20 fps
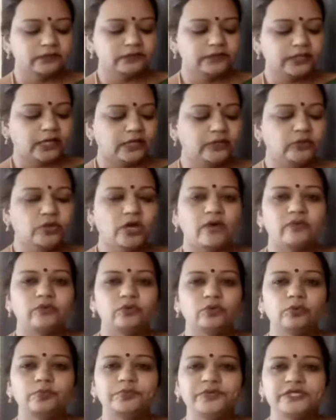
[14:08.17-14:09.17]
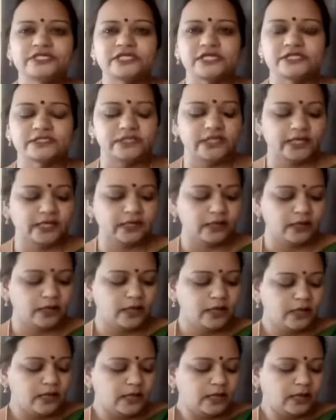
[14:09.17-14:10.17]
There you have two pictures there,
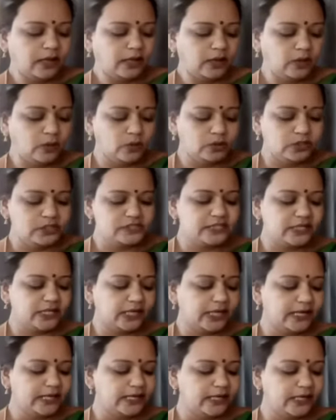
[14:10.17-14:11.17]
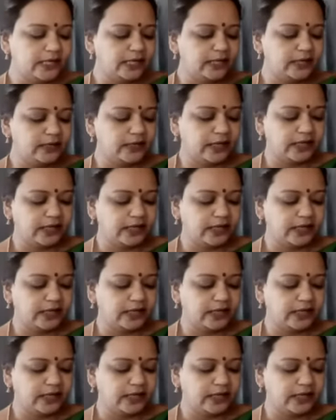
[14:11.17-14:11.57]
lotus and hydrilla.